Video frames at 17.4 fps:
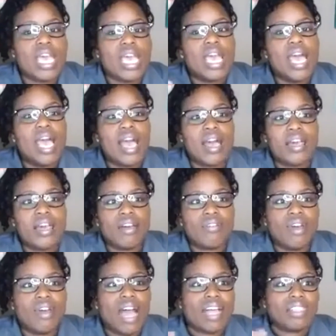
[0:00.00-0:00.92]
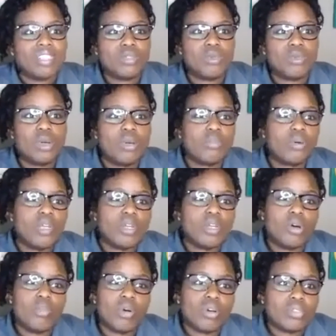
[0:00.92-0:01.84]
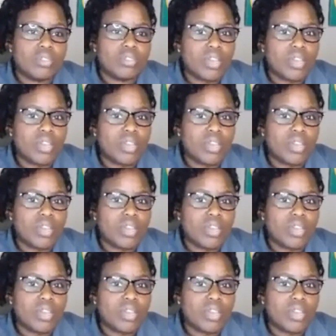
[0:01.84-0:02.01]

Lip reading: However, I just wouldn't put no personal